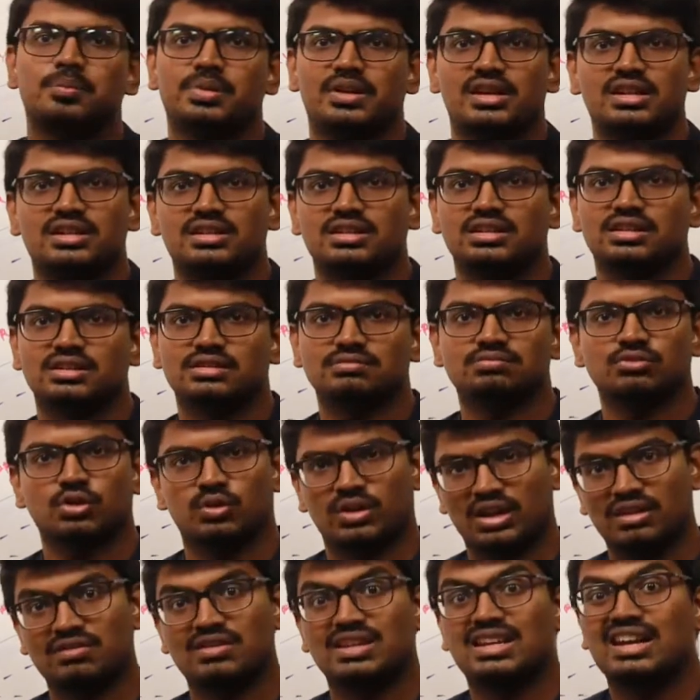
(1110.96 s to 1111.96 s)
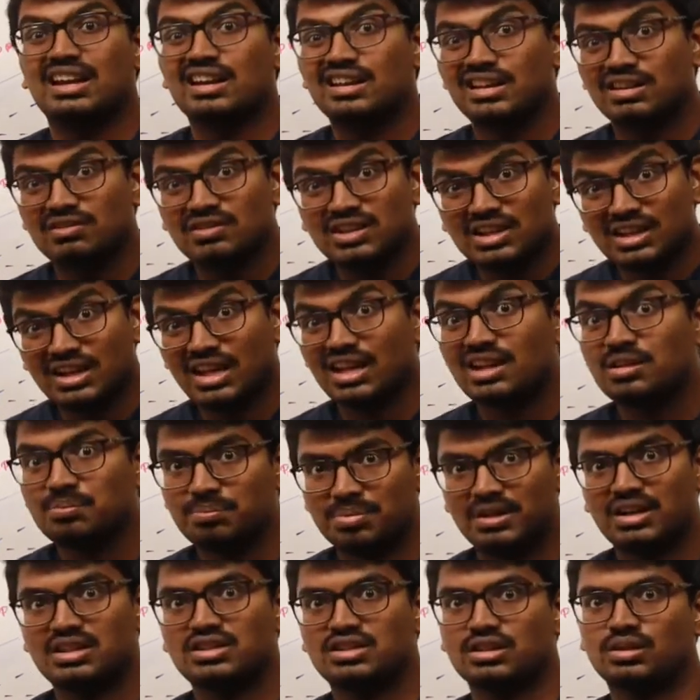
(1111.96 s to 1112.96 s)
Pressure, okay, we can even
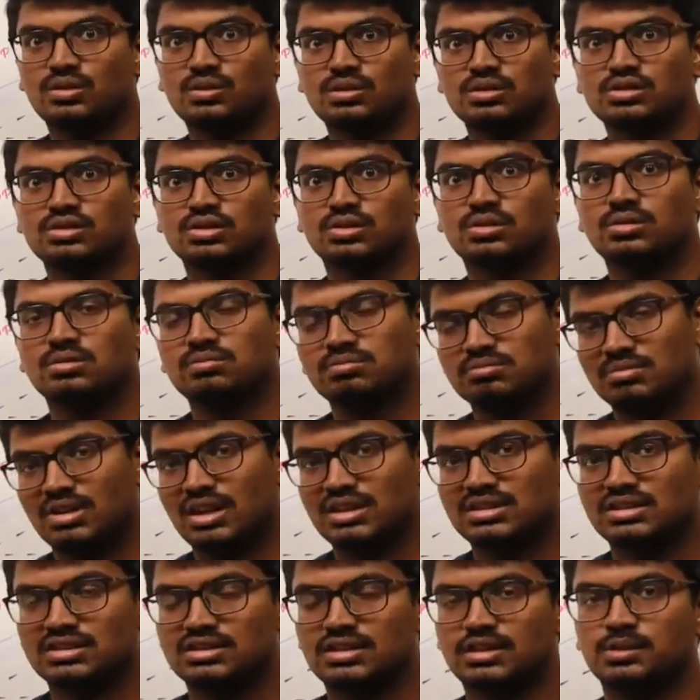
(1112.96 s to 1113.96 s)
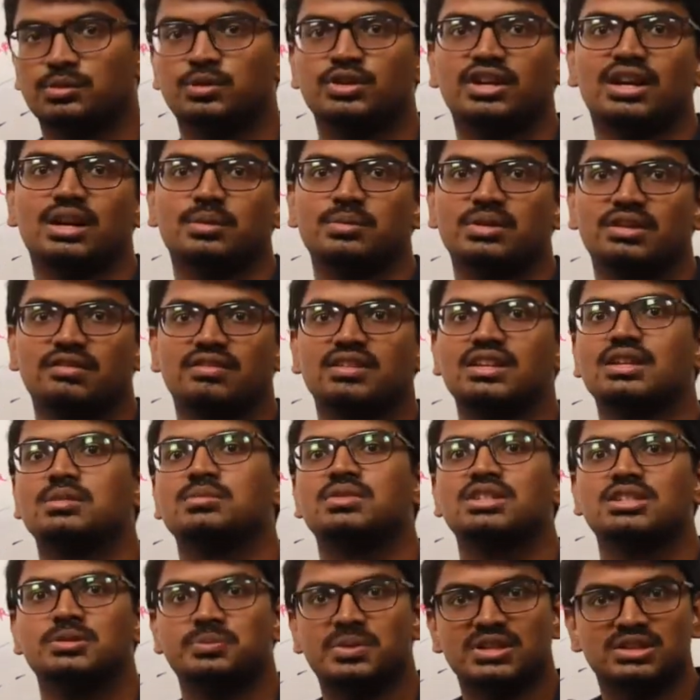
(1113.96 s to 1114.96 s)
take pressure also as a thermodynamic
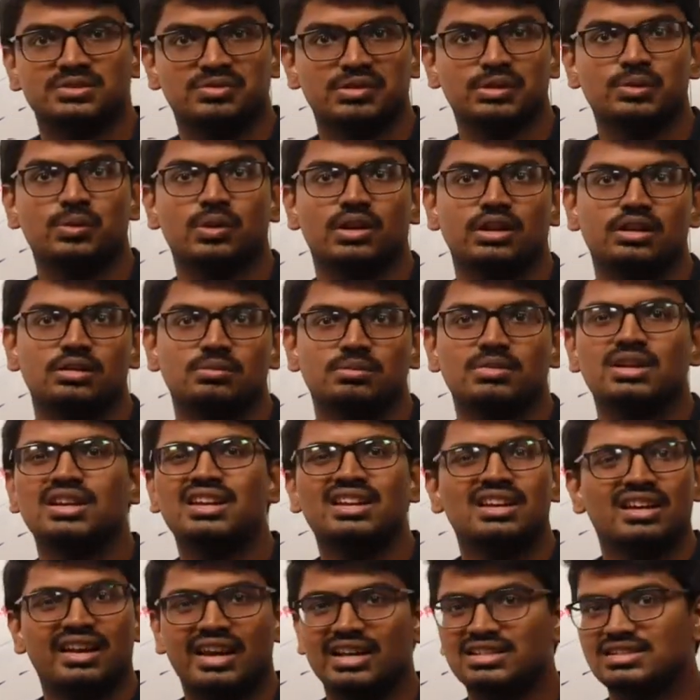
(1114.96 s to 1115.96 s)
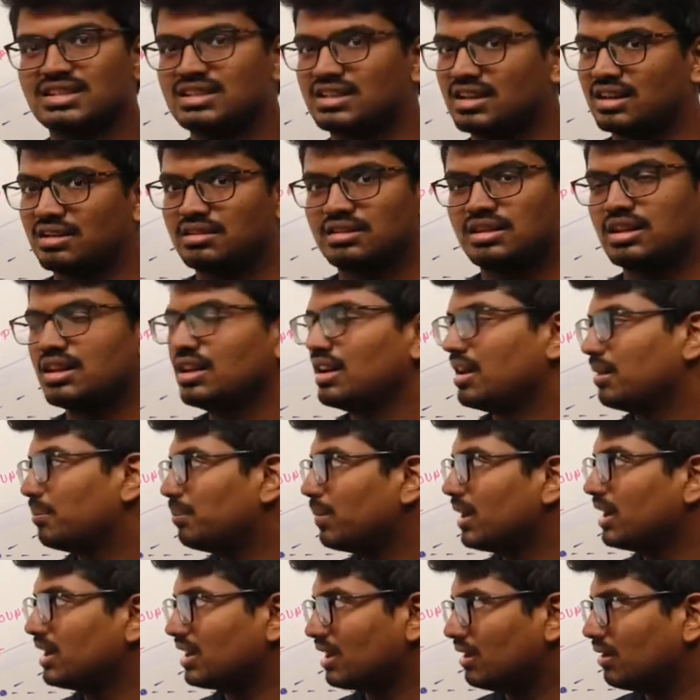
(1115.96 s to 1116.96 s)
variable, specific volume, etc.
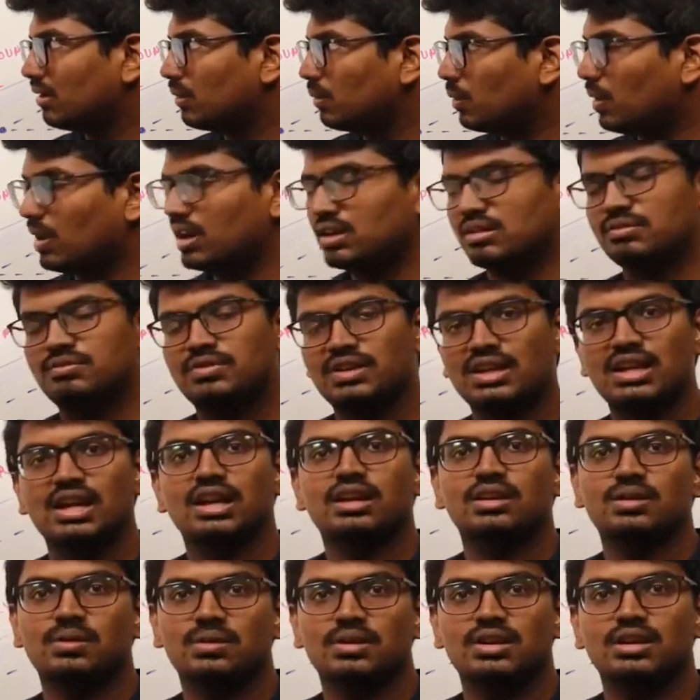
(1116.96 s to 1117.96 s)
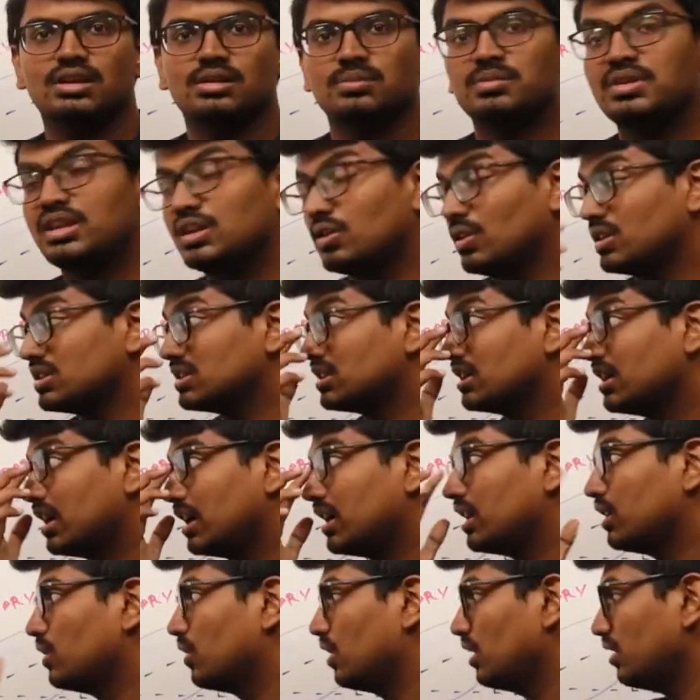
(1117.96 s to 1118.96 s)
But what we are going to be
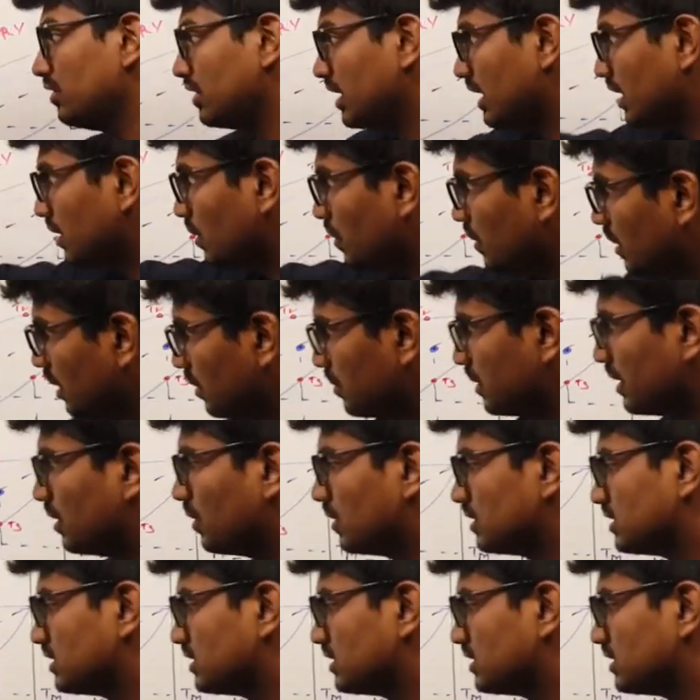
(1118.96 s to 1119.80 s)
concentrating on, we are going to be